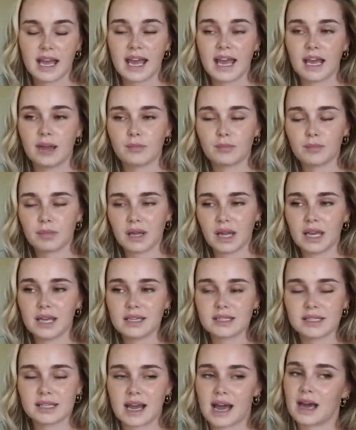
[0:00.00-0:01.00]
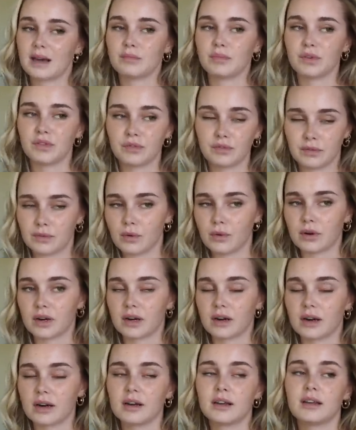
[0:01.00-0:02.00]
and place that
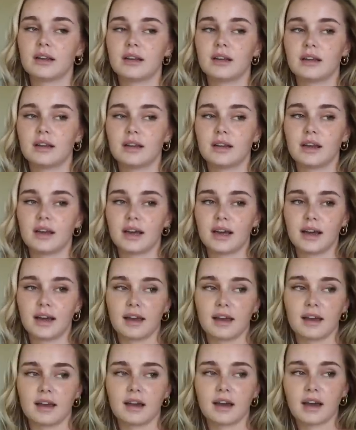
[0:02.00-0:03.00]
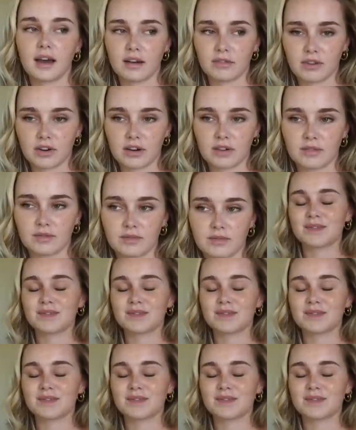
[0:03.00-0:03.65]
before a cover.